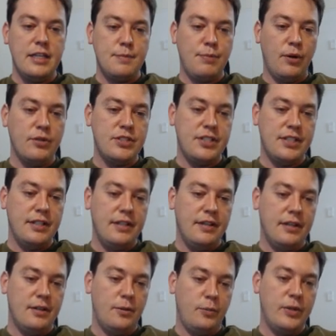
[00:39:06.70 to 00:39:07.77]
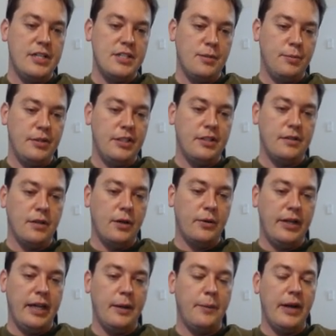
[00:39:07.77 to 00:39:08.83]
is posted in a reasonably
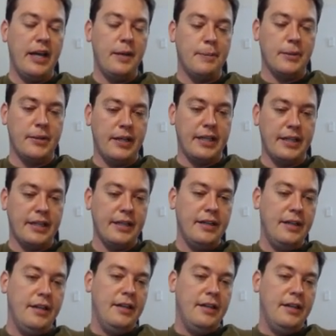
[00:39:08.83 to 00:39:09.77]
okay way, but like